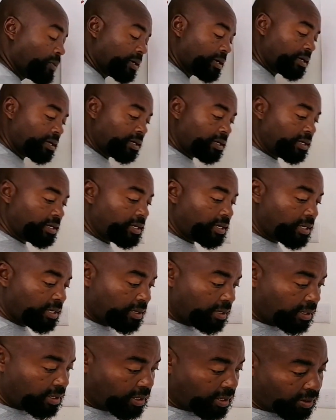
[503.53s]

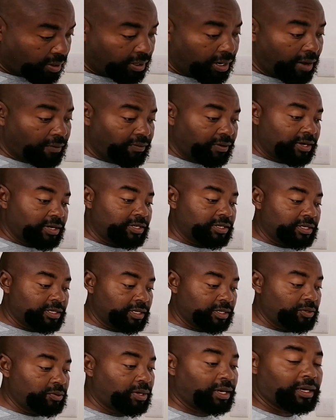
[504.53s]
on average,
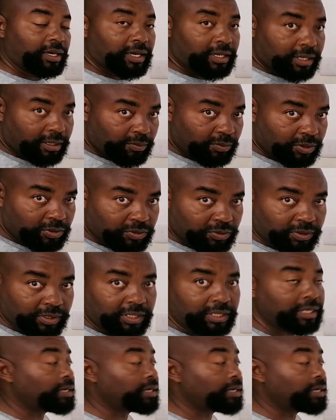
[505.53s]
you can get a bee suit